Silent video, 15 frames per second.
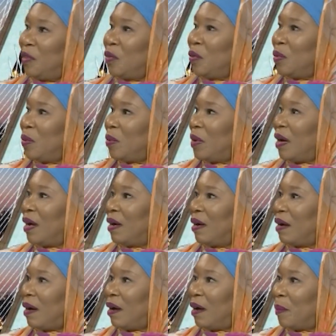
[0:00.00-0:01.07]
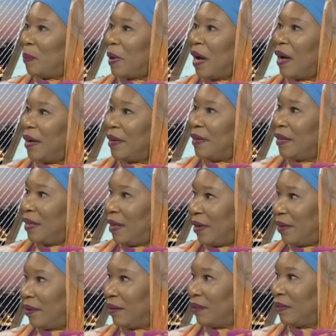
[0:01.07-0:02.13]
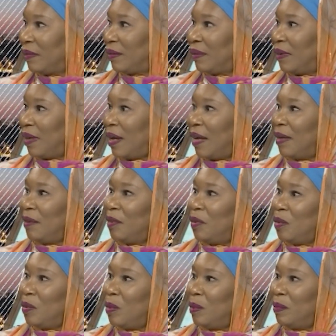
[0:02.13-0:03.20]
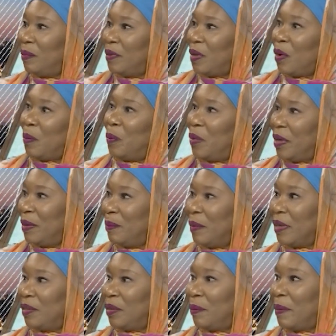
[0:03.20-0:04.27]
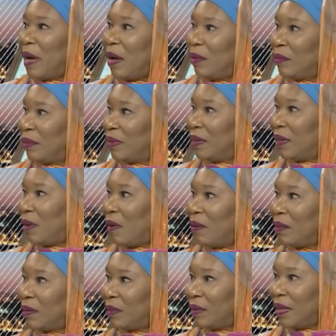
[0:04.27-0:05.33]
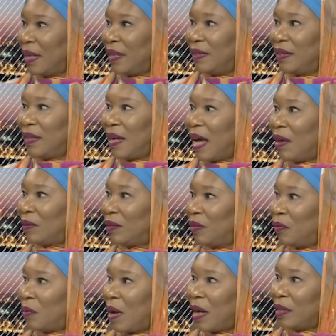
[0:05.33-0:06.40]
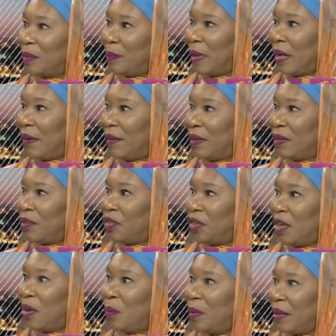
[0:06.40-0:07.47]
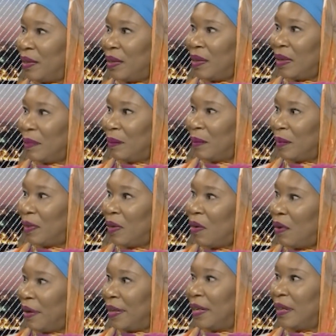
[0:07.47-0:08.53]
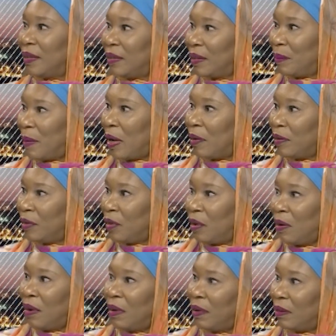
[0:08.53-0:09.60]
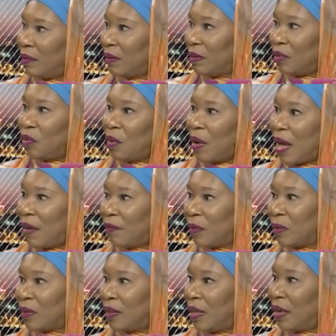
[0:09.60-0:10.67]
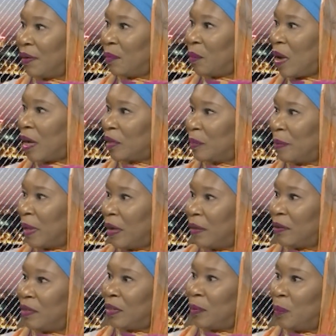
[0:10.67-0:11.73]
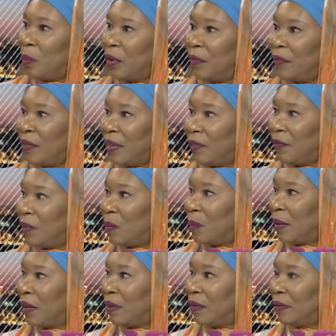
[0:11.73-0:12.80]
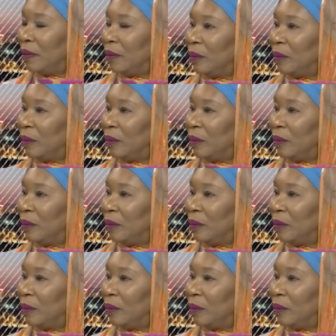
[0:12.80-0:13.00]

you are a pioneer and you know pretty much about the ins and outs of Roxbury. Share with the audience about your travels there in Roxbury, just briefly, if you will.